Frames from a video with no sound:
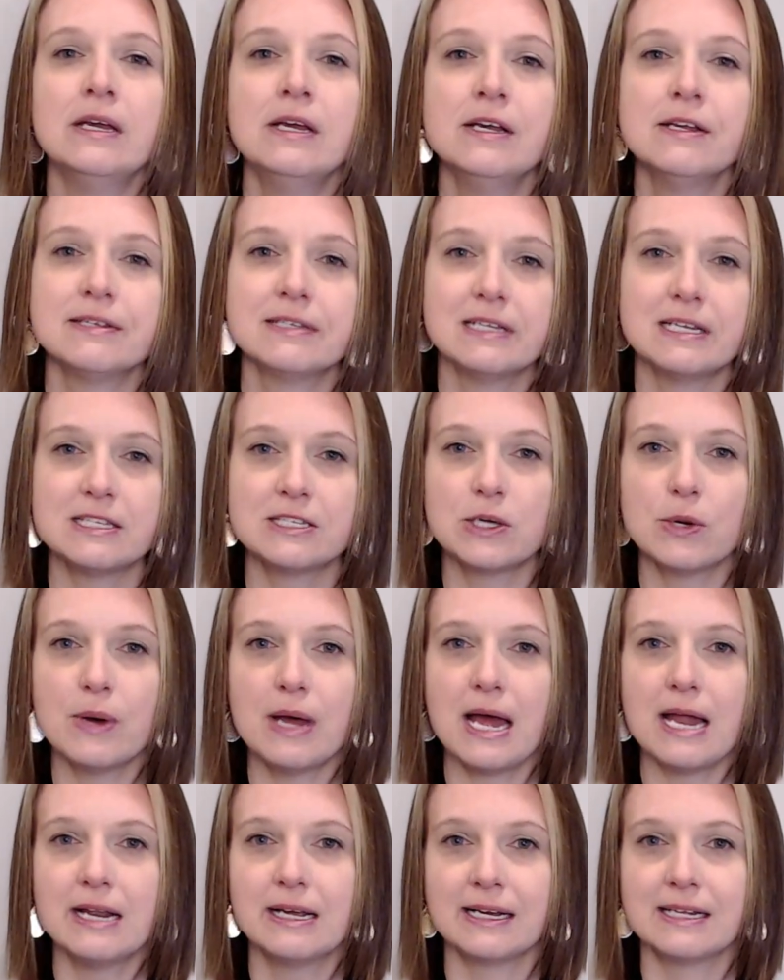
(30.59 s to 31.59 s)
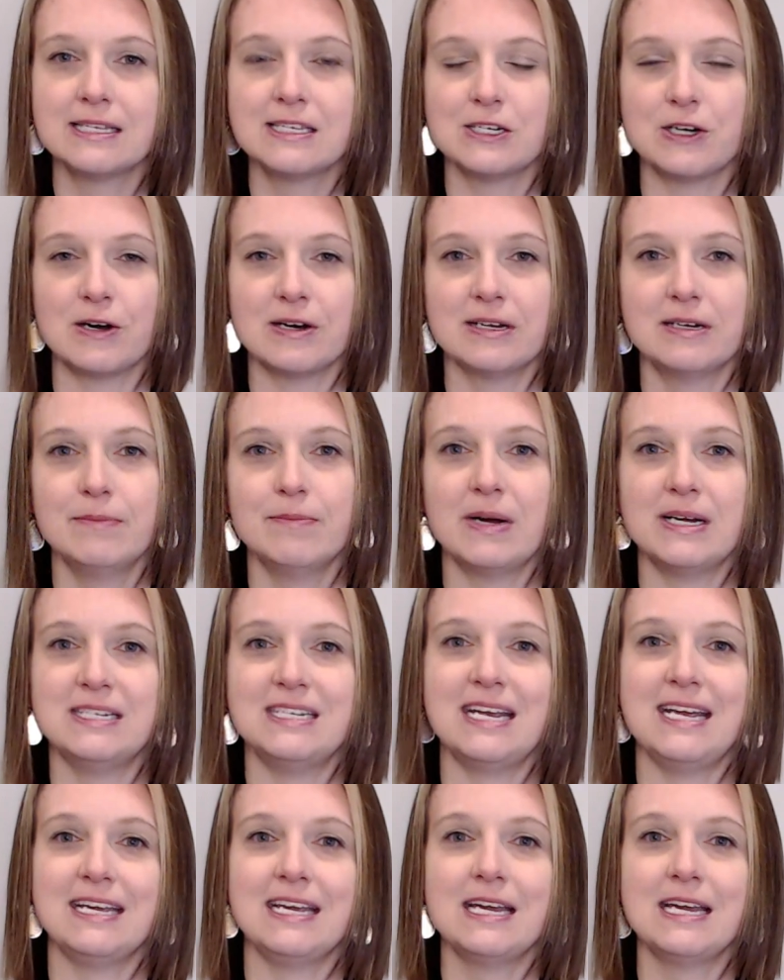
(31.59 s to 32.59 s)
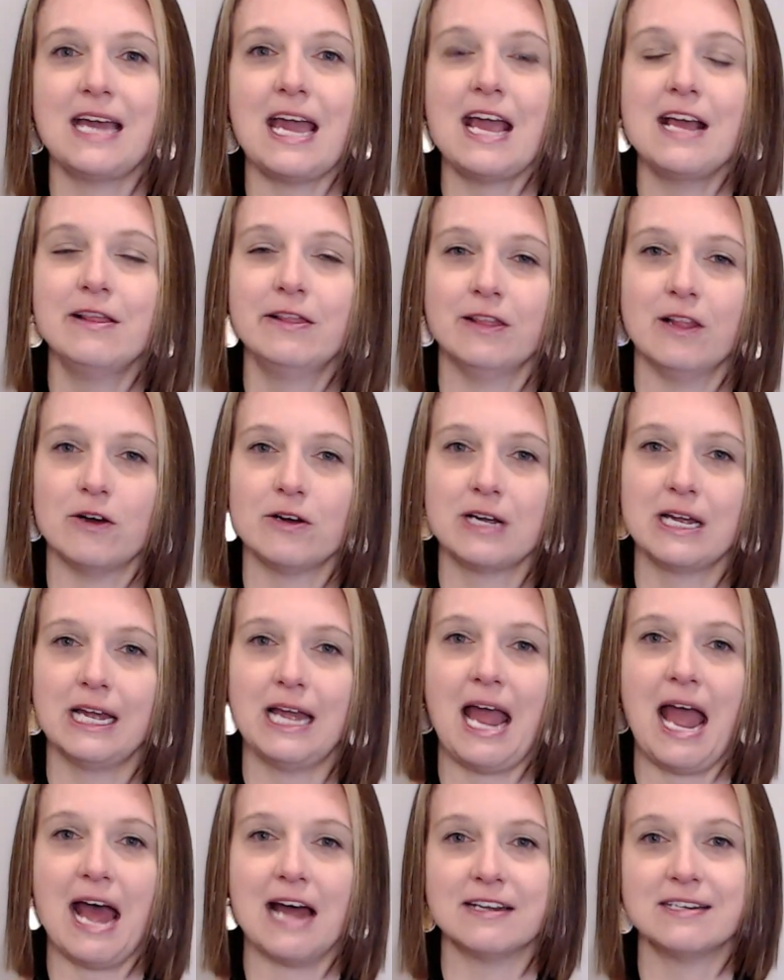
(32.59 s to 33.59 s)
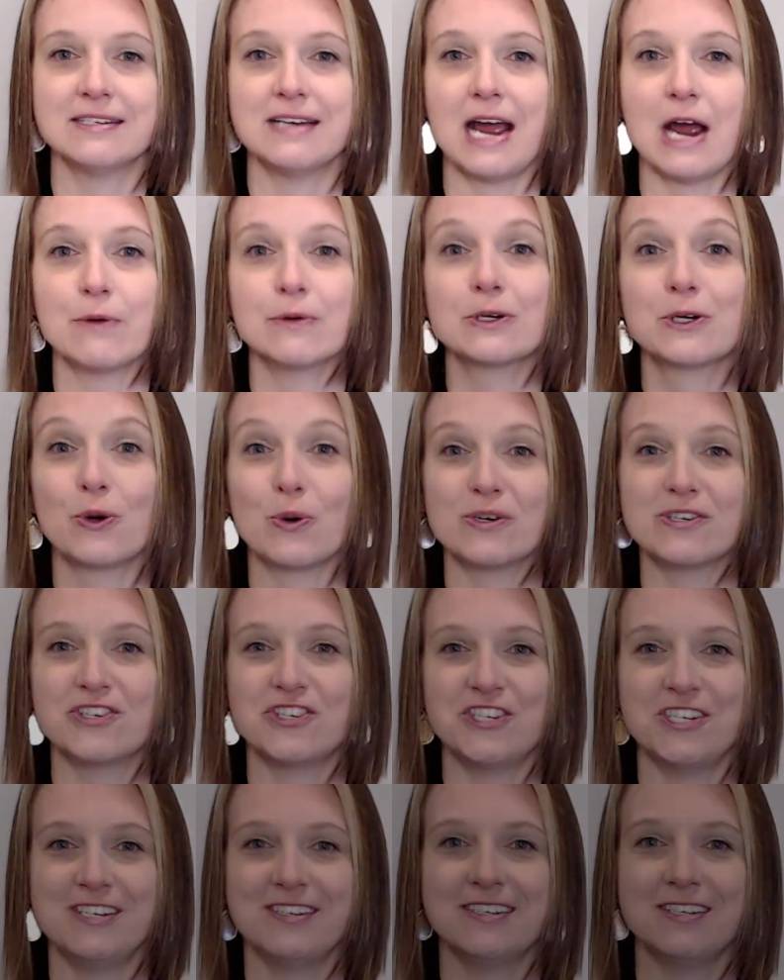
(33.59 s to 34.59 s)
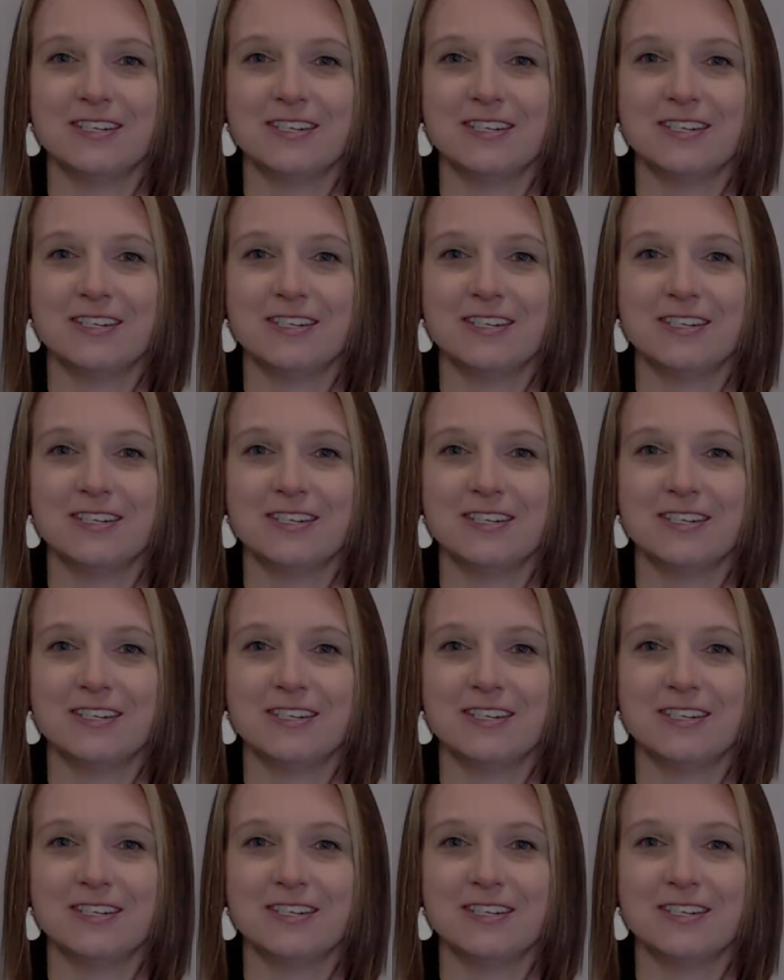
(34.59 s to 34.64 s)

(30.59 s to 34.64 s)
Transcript: So let's go ahead and get started by taking a look at our chord sheet.